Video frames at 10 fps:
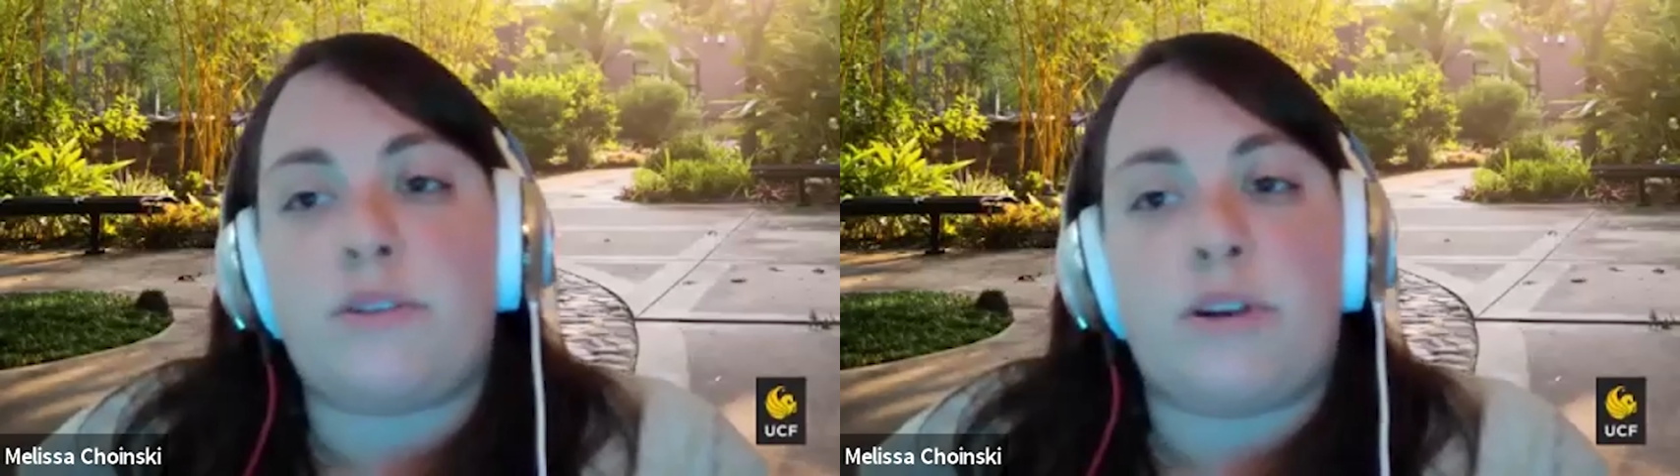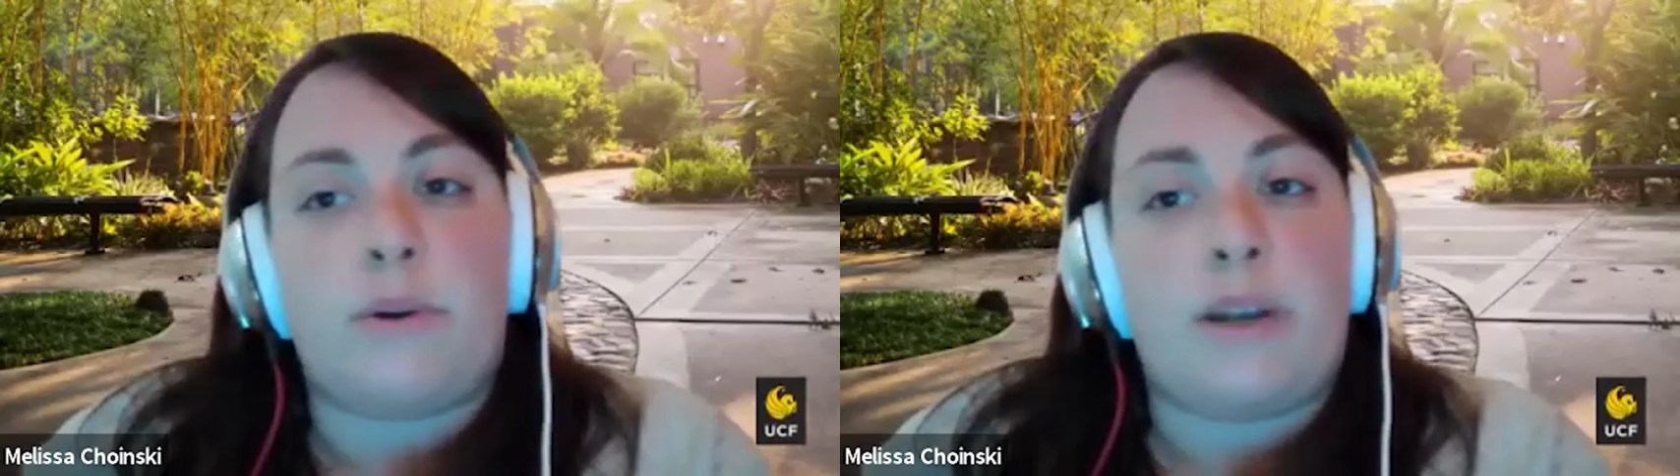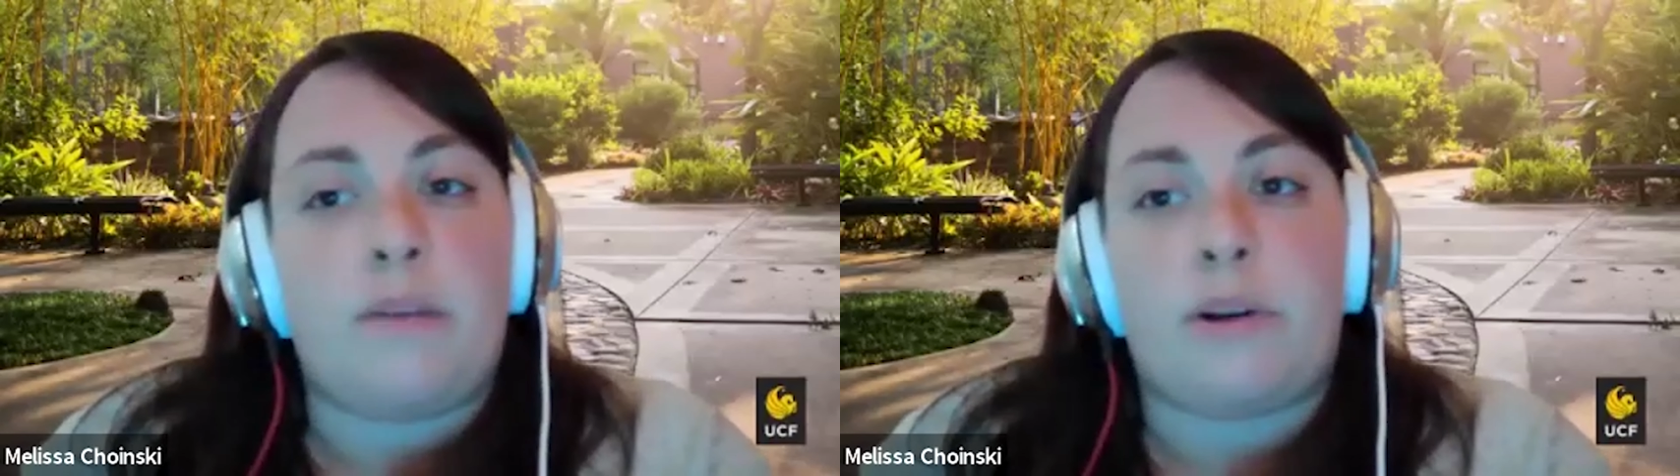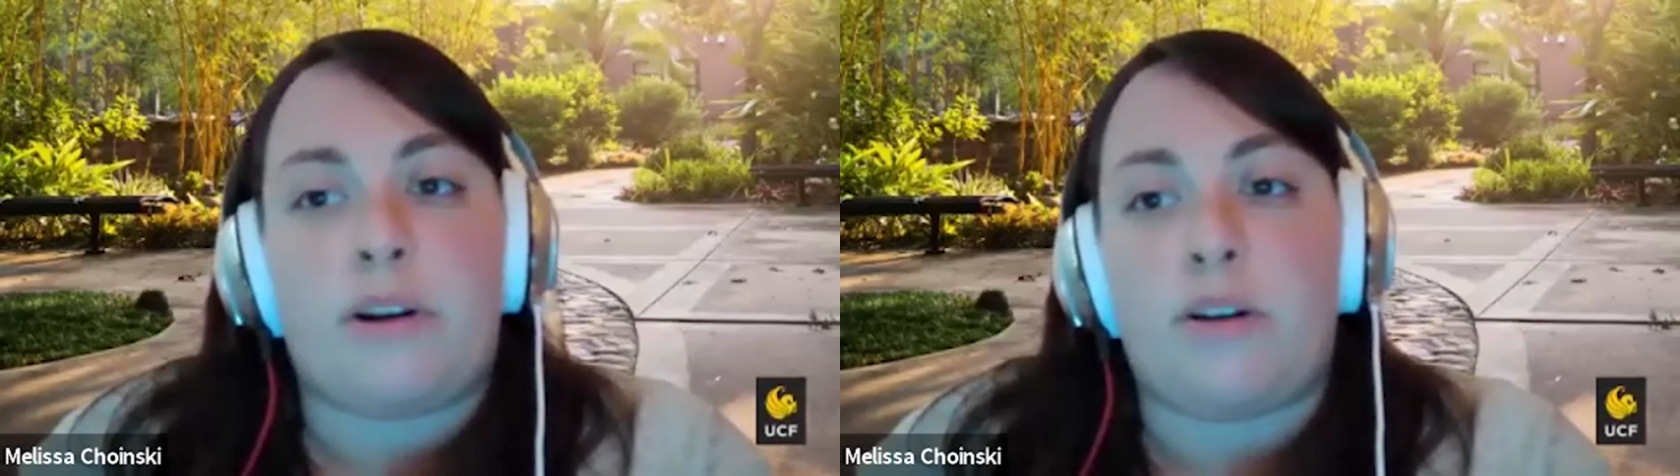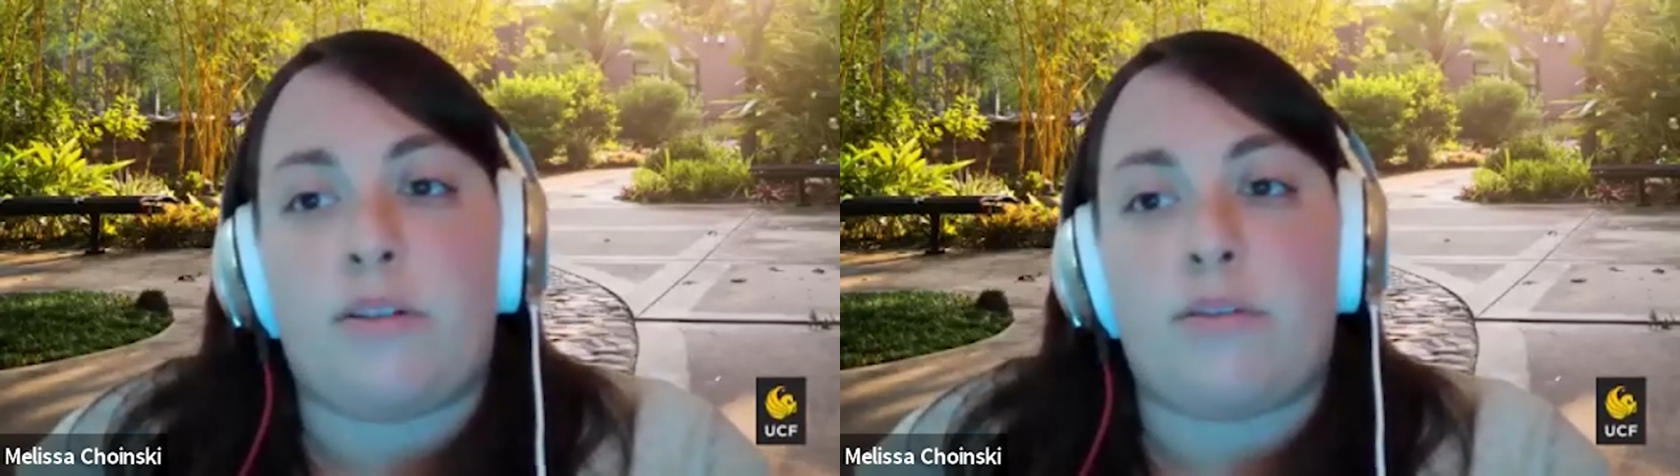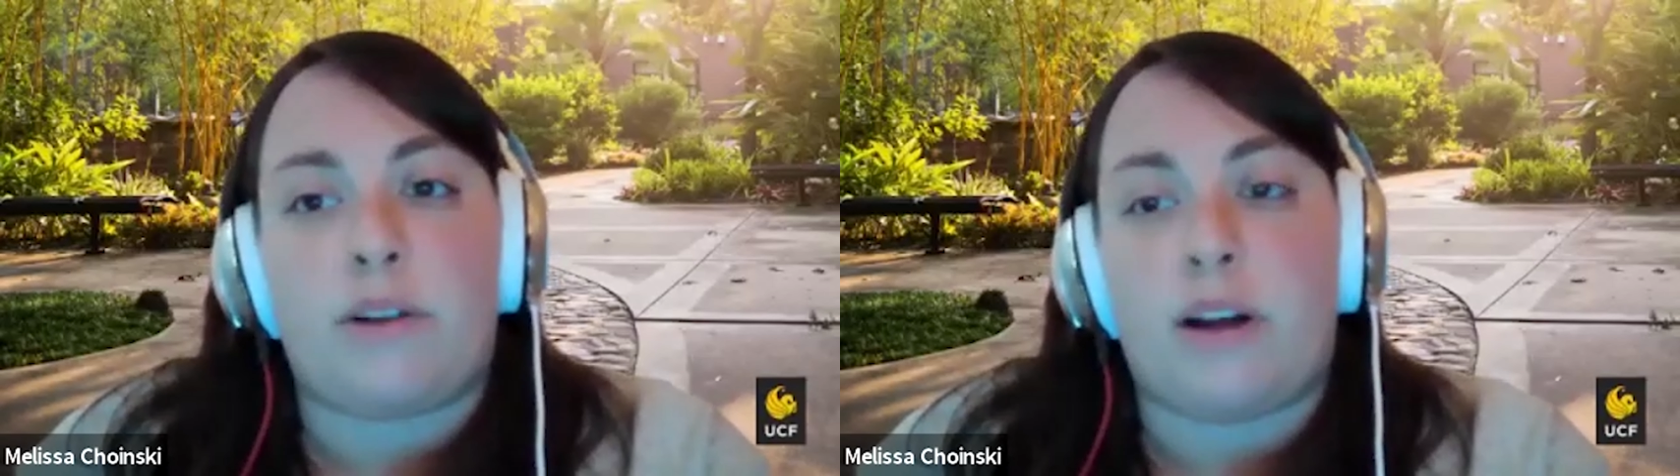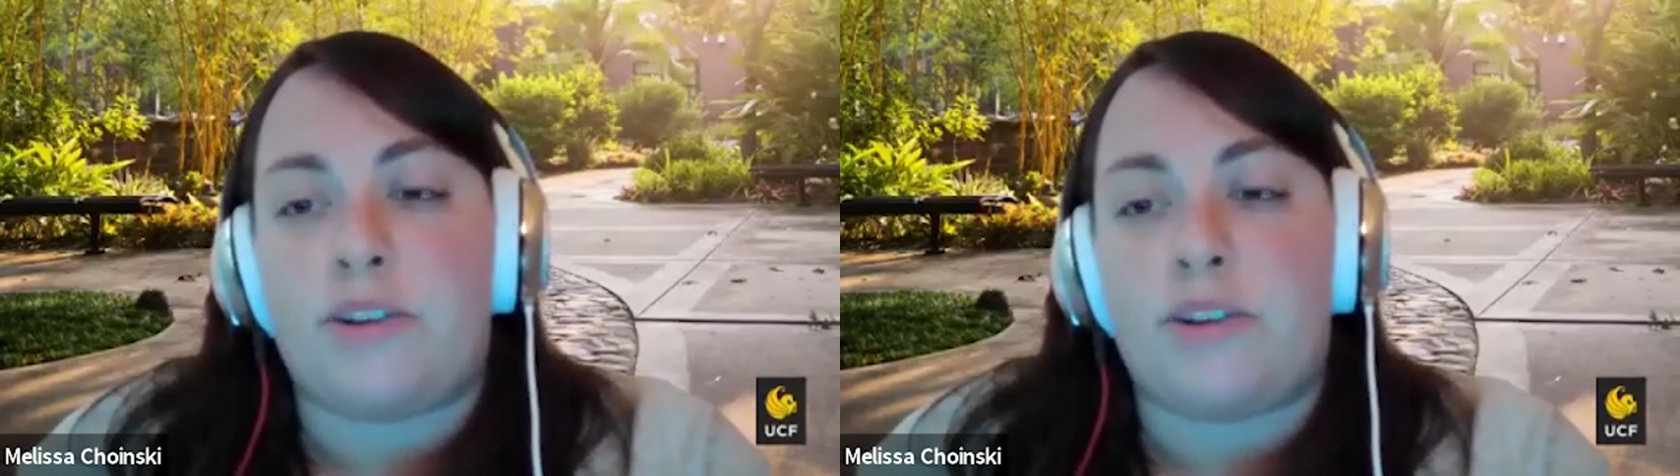But we usually don't go